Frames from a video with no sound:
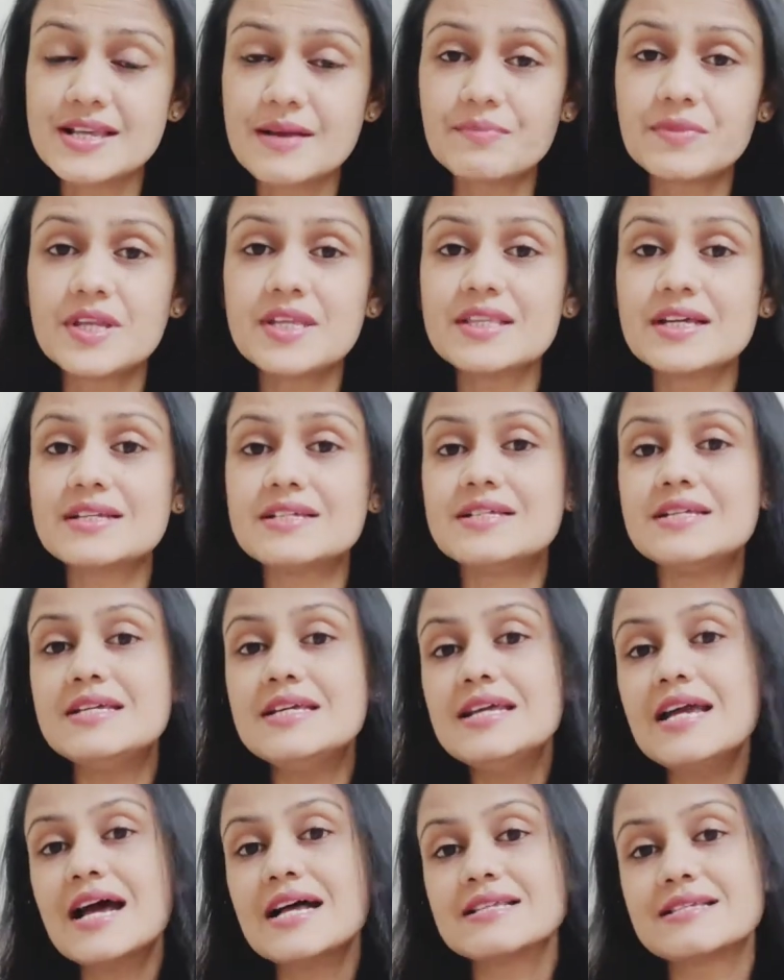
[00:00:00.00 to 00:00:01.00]
something that
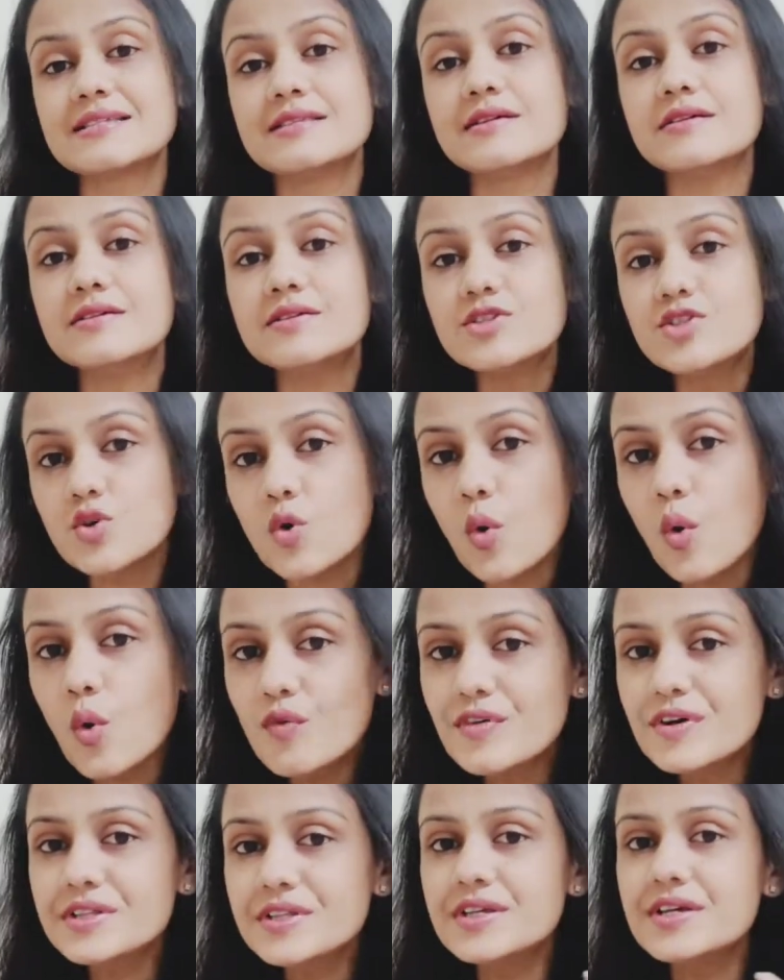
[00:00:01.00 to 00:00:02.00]
he has learned
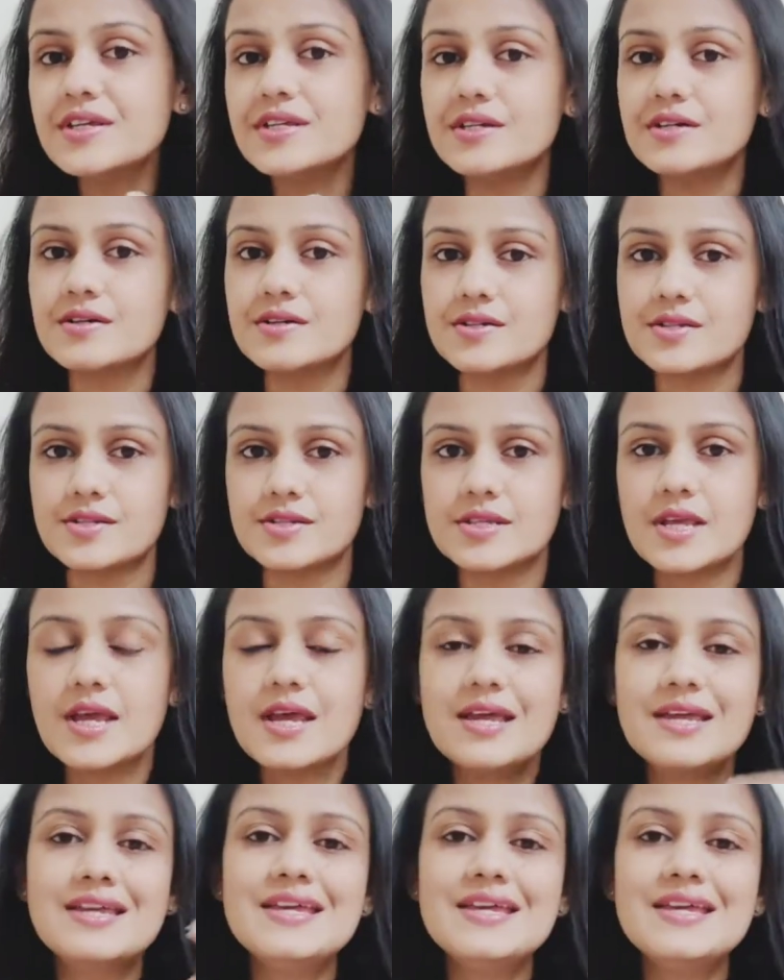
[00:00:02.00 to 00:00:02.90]
over the years,